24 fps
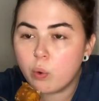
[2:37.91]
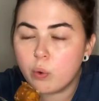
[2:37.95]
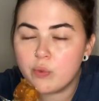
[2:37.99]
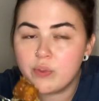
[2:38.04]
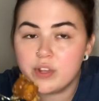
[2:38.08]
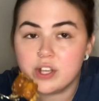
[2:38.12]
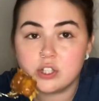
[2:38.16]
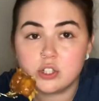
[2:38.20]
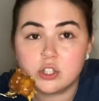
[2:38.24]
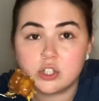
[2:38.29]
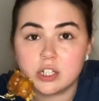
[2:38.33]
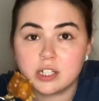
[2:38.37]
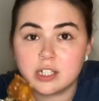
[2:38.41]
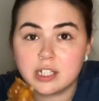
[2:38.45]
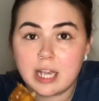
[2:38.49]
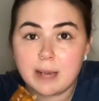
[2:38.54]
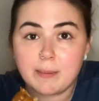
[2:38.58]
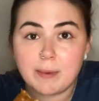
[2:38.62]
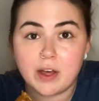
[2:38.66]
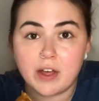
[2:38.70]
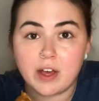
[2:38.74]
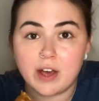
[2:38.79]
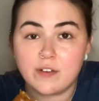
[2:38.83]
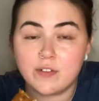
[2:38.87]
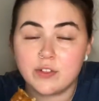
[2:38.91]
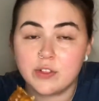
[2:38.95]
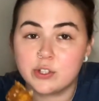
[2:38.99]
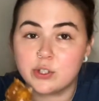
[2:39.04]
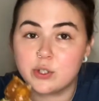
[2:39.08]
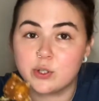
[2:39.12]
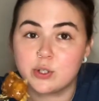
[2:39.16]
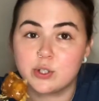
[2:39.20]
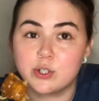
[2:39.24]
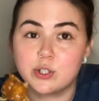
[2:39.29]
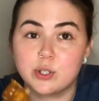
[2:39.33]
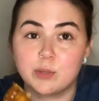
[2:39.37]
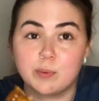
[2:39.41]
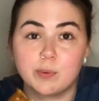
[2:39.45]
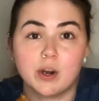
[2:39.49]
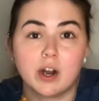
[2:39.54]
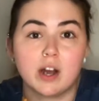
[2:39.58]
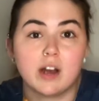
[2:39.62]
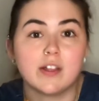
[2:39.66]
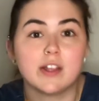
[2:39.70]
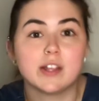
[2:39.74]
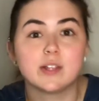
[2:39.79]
These just came out of the oven, so they're super hot.